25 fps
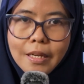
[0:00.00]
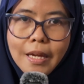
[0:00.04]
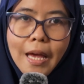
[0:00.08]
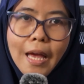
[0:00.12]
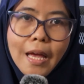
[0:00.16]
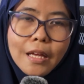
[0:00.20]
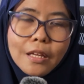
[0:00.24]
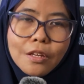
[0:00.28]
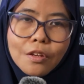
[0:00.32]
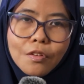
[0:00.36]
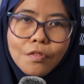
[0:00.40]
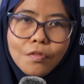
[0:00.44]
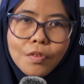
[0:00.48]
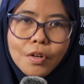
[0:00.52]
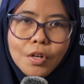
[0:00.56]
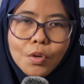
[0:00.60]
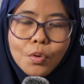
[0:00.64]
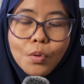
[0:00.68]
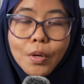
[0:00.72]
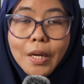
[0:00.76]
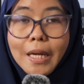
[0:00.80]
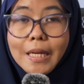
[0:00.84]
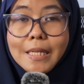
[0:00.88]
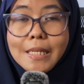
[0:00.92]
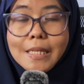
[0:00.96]
caregiver
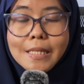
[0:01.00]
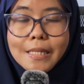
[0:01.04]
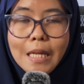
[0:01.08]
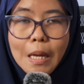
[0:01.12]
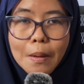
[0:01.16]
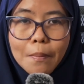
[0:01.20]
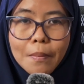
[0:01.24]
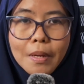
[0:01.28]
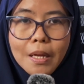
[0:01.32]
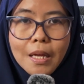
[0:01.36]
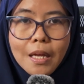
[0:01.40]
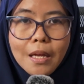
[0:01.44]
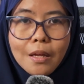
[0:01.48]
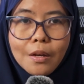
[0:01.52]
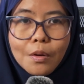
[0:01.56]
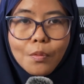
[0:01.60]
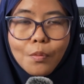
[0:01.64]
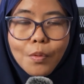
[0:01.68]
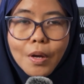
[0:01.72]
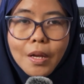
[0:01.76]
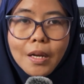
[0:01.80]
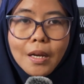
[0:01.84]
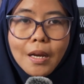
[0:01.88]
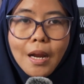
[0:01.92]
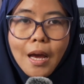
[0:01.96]
who can step in
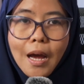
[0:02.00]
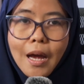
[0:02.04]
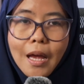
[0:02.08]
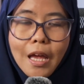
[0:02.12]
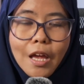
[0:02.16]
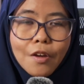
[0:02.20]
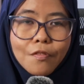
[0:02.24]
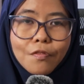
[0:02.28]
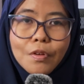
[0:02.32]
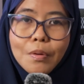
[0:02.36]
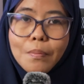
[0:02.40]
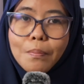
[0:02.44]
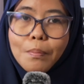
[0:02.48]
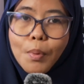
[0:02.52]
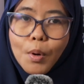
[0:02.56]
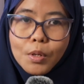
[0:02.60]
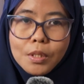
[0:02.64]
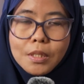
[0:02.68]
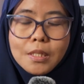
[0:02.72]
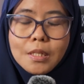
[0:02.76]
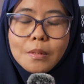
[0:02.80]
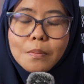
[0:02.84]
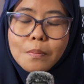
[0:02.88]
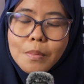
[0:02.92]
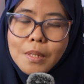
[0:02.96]
when I have
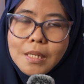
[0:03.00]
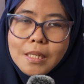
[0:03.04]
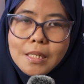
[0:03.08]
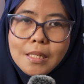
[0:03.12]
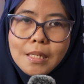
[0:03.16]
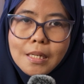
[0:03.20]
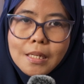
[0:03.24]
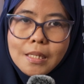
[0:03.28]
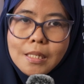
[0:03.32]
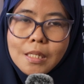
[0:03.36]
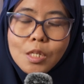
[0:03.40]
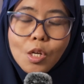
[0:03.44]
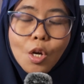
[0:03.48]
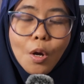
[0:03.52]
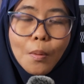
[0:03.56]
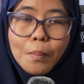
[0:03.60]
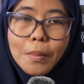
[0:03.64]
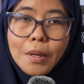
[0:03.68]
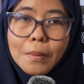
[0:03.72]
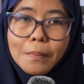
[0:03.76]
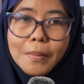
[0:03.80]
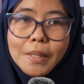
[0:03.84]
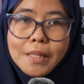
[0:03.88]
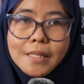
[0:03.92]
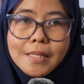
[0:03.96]
important business
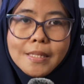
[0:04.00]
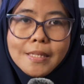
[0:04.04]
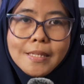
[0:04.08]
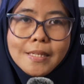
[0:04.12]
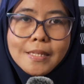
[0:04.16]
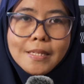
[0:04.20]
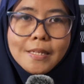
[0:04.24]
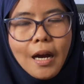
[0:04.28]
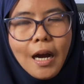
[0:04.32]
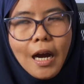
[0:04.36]
commitments.